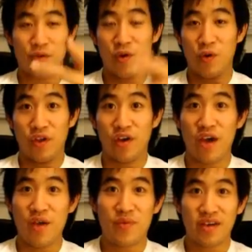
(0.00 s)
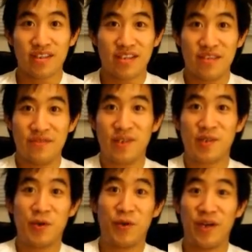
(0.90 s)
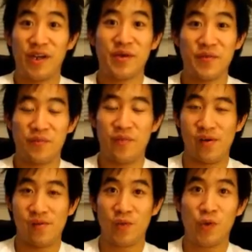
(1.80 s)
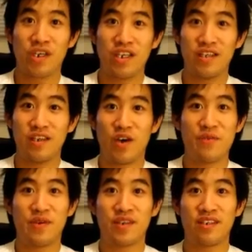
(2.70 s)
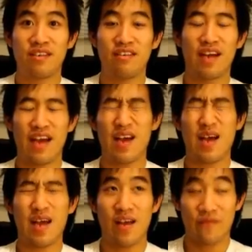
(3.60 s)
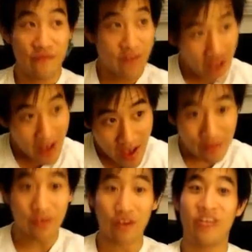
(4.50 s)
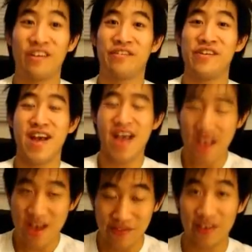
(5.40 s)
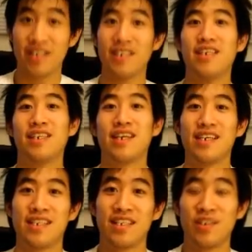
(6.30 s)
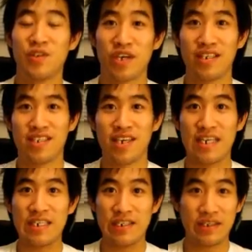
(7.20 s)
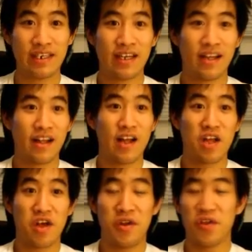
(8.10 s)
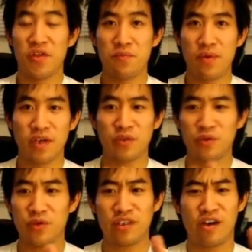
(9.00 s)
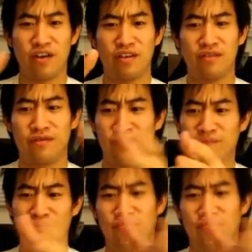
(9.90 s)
we caught the night bus to Victoria, but unfortunately the night bus took forever to get to the train station. Another bus was kind of